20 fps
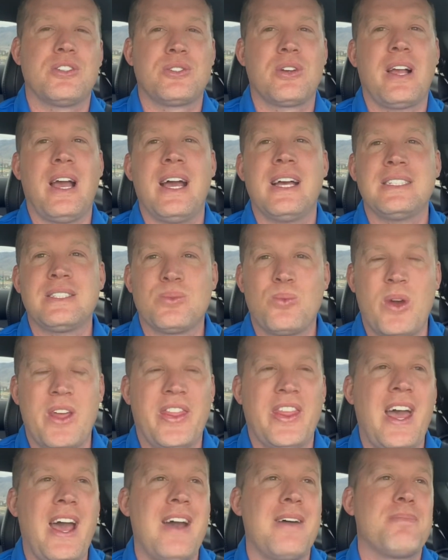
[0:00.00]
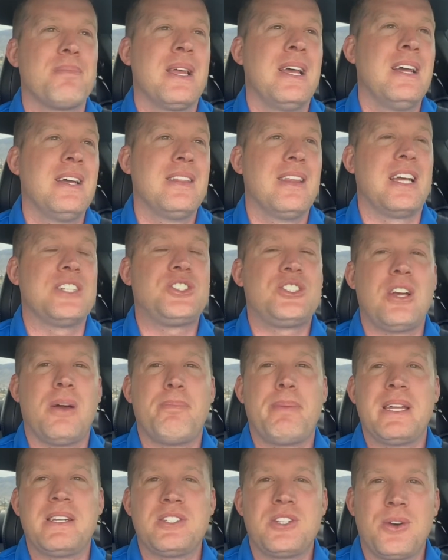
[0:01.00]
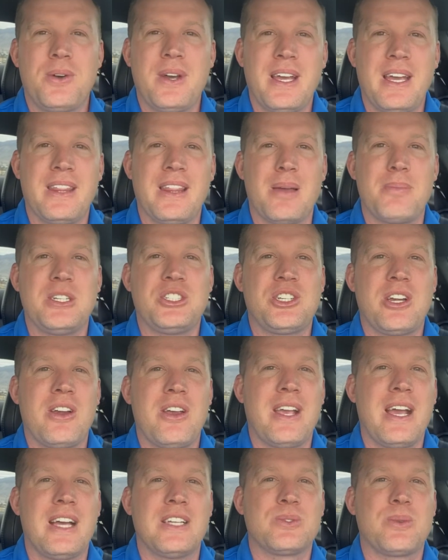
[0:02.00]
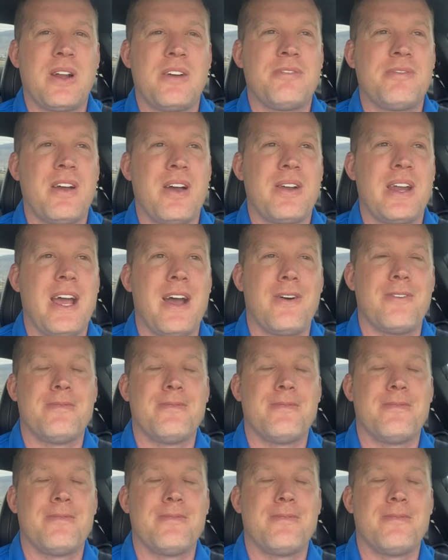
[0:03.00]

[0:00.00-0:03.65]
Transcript: So guys, with that, let's jump into it and let me show you guys what I found out.